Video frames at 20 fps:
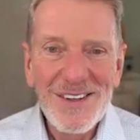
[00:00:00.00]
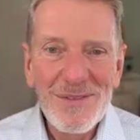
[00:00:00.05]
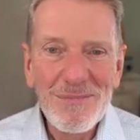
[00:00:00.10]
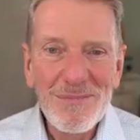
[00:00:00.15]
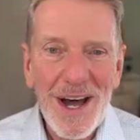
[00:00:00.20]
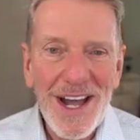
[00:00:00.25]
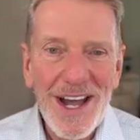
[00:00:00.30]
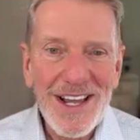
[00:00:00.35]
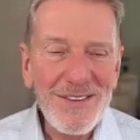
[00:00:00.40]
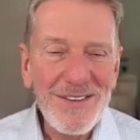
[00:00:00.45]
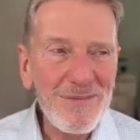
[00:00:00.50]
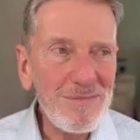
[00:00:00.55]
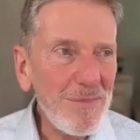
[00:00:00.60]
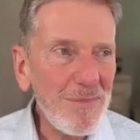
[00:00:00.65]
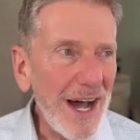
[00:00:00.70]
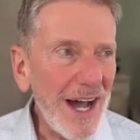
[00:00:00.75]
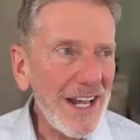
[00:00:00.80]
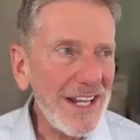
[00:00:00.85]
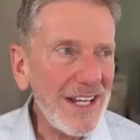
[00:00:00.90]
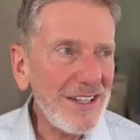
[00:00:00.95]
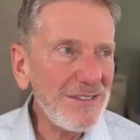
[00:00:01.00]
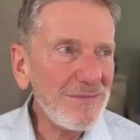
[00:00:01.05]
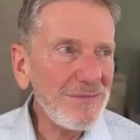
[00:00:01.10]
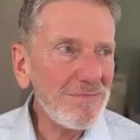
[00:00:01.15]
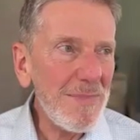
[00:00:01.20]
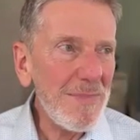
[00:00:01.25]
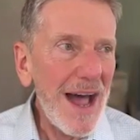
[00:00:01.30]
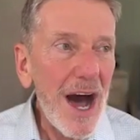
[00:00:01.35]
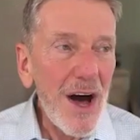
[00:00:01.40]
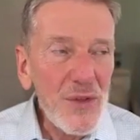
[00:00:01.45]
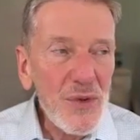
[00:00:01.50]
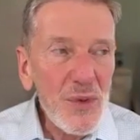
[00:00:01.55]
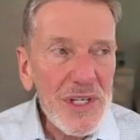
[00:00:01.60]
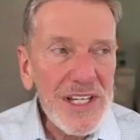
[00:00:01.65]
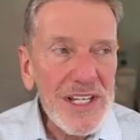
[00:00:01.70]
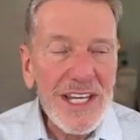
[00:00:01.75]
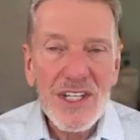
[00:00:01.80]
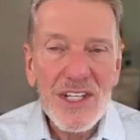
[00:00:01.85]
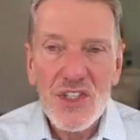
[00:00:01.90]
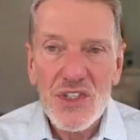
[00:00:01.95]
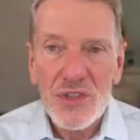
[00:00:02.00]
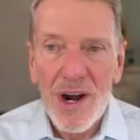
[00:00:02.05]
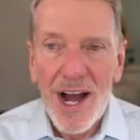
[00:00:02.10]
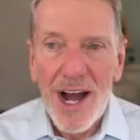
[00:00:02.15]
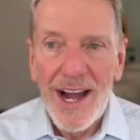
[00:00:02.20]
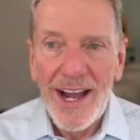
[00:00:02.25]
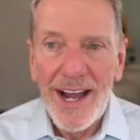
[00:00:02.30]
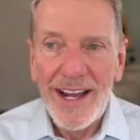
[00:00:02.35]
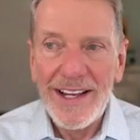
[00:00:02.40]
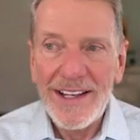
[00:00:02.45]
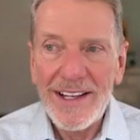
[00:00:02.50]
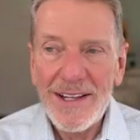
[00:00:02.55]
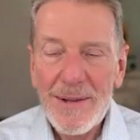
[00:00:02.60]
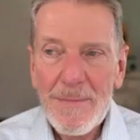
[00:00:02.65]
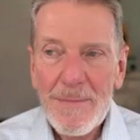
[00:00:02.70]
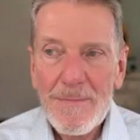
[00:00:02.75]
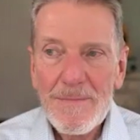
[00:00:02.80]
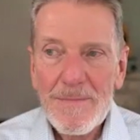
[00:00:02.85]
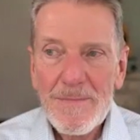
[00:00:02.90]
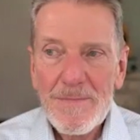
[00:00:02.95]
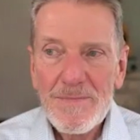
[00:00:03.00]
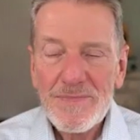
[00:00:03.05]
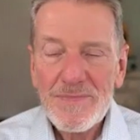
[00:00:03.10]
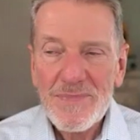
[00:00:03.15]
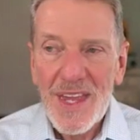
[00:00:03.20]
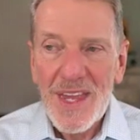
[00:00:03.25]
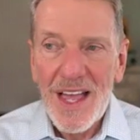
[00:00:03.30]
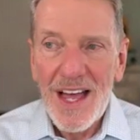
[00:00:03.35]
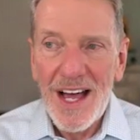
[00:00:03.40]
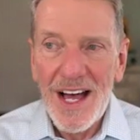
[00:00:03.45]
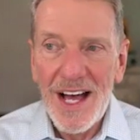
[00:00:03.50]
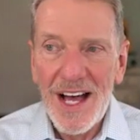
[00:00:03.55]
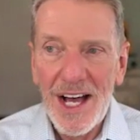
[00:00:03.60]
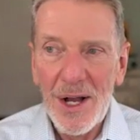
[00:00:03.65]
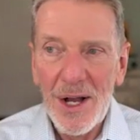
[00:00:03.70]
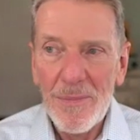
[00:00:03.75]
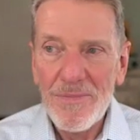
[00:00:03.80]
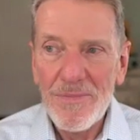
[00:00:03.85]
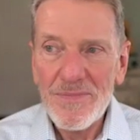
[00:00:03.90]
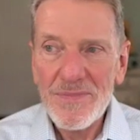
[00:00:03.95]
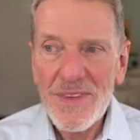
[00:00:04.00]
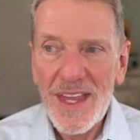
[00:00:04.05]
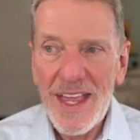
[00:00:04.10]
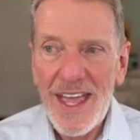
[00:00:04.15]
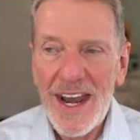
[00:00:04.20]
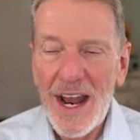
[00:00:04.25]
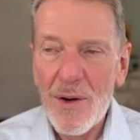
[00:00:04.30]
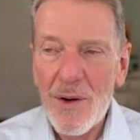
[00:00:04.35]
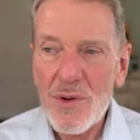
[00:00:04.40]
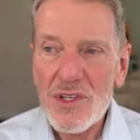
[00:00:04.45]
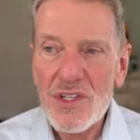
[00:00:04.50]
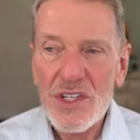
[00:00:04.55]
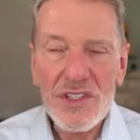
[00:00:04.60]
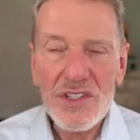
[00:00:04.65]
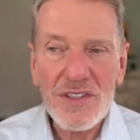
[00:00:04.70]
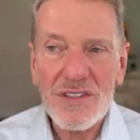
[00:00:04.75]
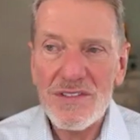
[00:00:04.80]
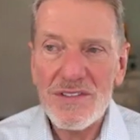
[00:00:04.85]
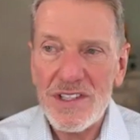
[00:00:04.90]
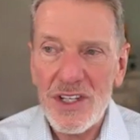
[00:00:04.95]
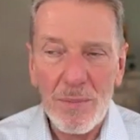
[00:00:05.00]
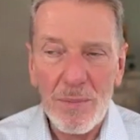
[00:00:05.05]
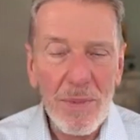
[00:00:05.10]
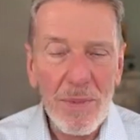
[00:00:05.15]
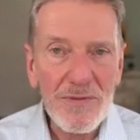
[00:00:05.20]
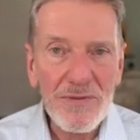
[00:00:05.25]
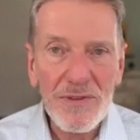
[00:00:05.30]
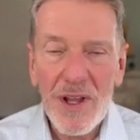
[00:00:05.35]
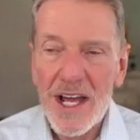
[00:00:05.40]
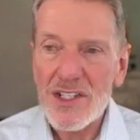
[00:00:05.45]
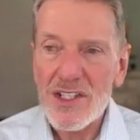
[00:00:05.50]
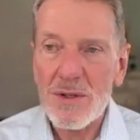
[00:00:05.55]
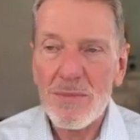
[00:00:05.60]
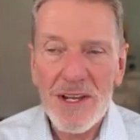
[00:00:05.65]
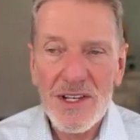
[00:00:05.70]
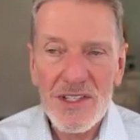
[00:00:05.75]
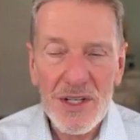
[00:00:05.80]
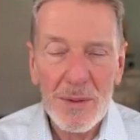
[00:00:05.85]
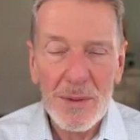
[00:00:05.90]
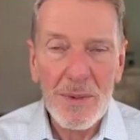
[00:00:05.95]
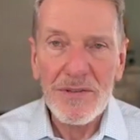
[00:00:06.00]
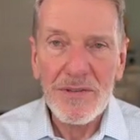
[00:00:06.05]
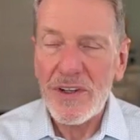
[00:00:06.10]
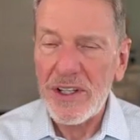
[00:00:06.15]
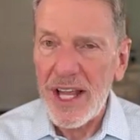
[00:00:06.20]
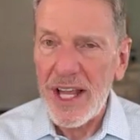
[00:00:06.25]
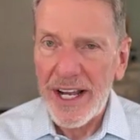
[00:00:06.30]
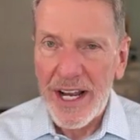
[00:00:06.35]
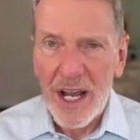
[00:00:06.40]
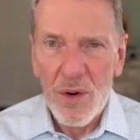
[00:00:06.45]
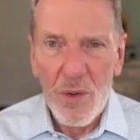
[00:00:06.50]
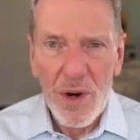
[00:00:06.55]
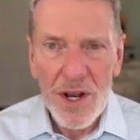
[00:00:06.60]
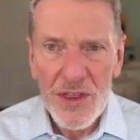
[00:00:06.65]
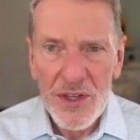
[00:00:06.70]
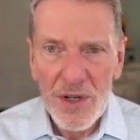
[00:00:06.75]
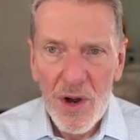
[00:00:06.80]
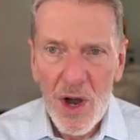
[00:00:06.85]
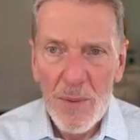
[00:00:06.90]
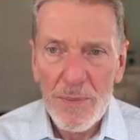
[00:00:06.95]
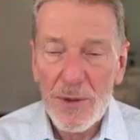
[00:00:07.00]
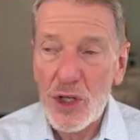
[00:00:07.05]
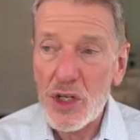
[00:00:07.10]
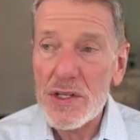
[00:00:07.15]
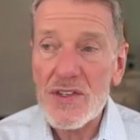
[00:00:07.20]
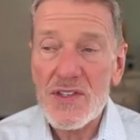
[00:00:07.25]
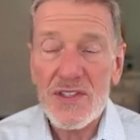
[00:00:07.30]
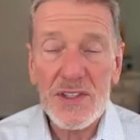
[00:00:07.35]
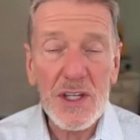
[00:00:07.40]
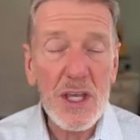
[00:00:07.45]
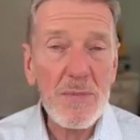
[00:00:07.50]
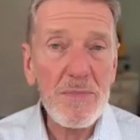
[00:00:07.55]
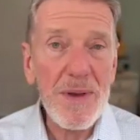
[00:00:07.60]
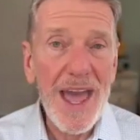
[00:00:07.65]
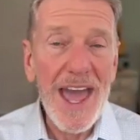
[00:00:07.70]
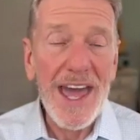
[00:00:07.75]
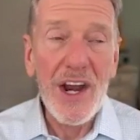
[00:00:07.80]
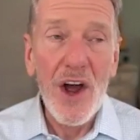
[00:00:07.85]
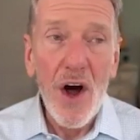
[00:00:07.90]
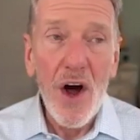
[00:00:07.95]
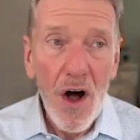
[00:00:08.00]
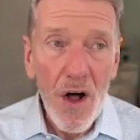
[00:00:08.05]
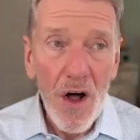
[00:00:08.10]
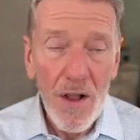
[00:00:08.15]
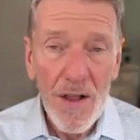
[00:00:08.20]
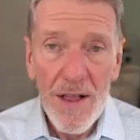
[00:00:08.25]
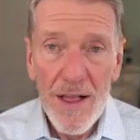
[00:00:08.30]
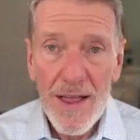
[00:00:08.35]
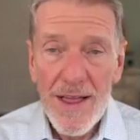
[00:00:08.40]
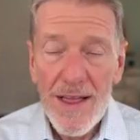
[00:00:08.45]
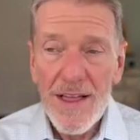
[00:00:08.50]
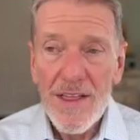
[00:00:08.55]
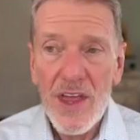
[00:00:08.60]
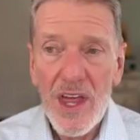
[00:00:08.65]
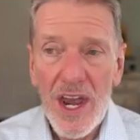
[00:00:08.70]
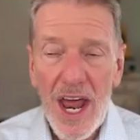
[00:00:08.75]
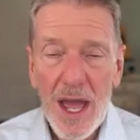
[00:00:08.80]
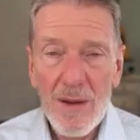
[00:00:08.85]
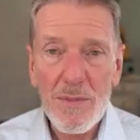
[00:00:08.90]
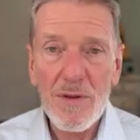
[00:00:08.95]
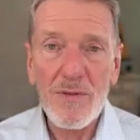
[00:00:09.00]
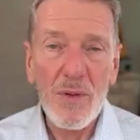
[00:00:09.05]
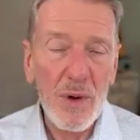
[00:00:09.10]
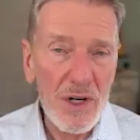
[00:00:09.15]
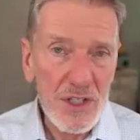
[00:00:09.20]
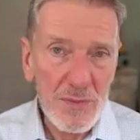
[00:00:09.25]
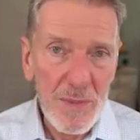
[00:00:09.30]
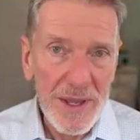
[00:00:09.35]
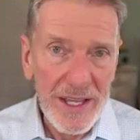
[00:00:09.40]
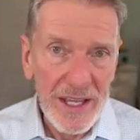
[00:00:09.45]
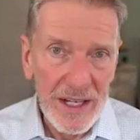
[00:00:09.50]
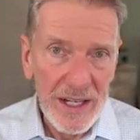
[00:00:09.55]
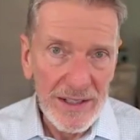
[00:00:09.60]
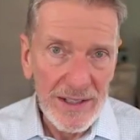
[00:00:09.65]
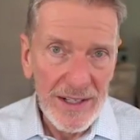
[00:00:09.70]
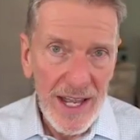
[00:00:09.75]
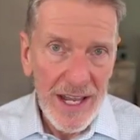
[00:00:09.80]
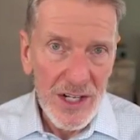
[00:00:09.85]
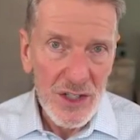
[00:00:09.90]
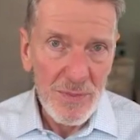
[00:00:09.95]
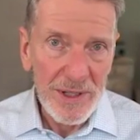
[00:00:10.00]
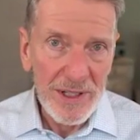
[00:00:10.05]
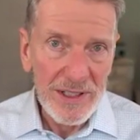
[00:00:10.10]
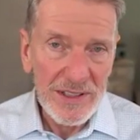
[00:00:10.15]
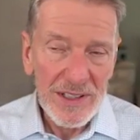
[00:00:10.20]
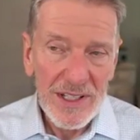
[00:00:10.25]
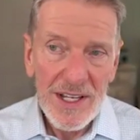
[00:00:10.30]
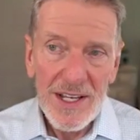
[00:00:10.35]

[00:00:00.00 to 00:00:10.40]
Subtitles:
My mouth would get dry. And I would just, butterflies in my stomach, feel like I'd want to throw up, couldn't sleep at all the night before a speaking engagement.